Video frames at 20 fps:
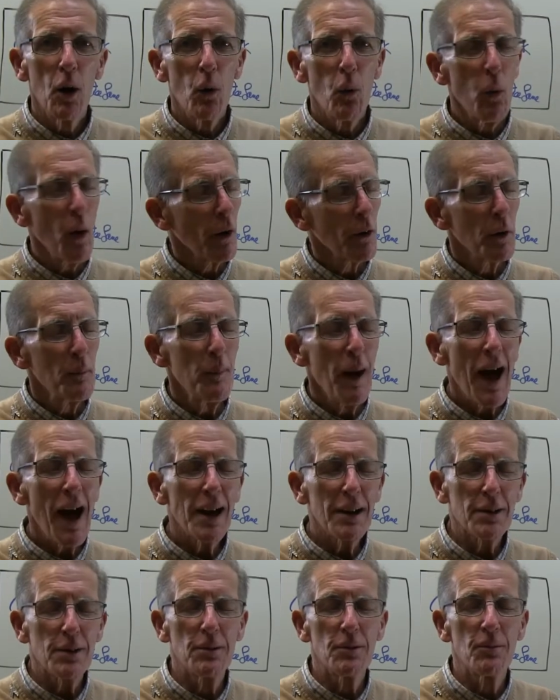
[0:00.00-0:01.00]
Welcome back.
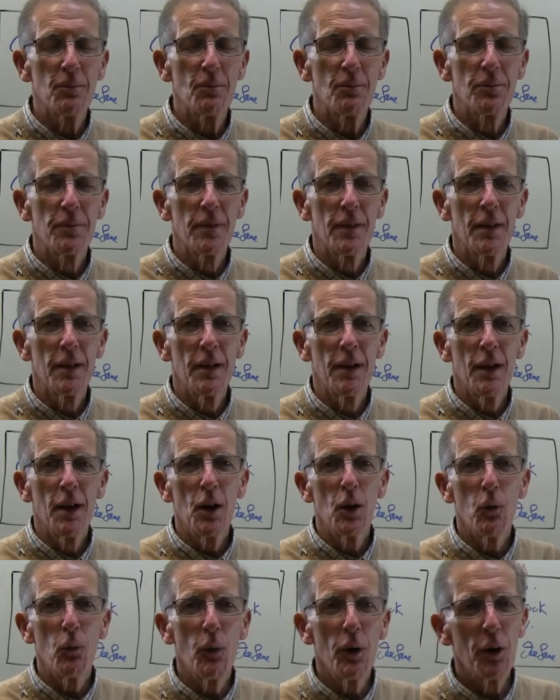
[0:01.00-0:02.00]

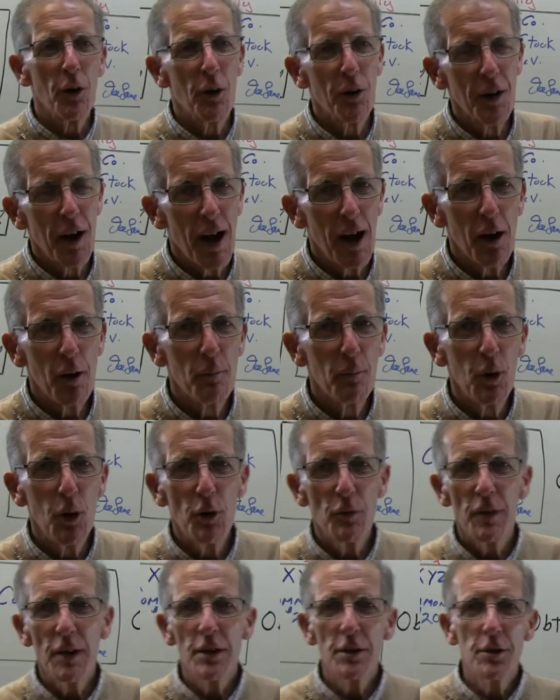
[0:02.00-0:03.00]
We are now
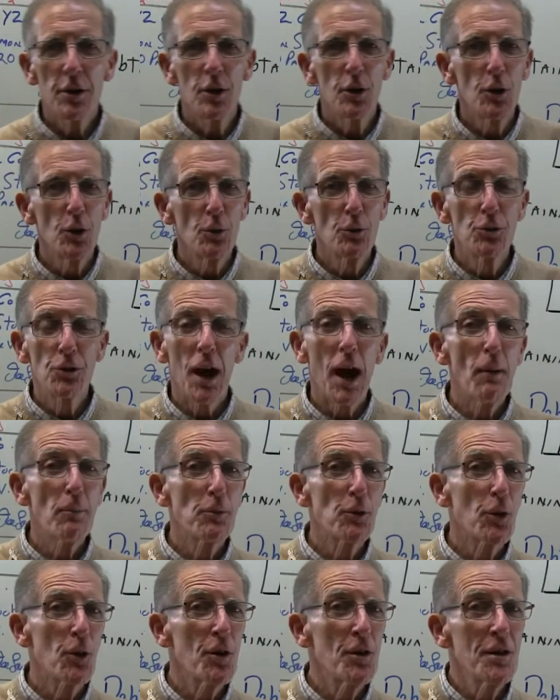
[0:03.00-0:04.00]
moving to
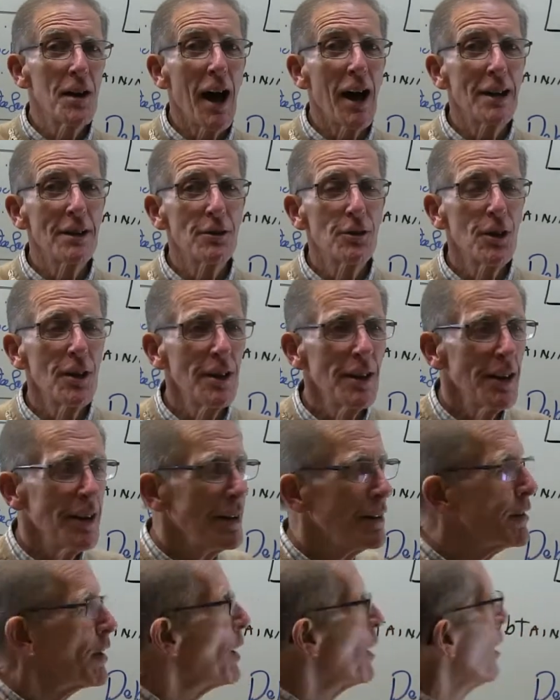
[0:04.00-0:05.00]
Chapter
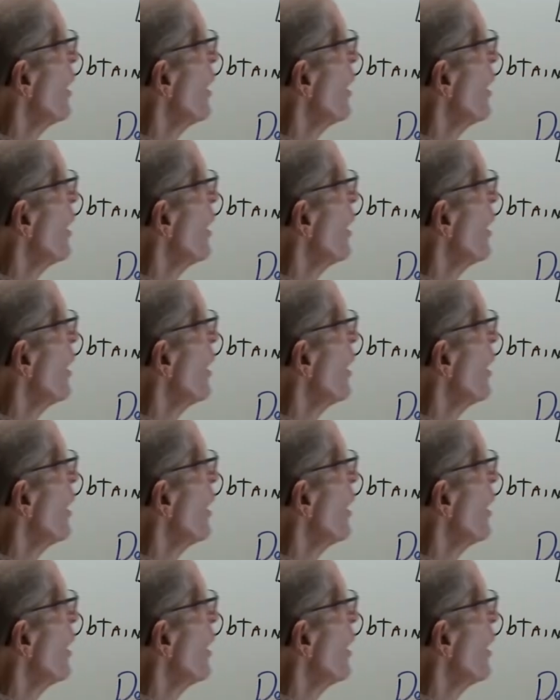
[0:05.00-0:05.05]
19,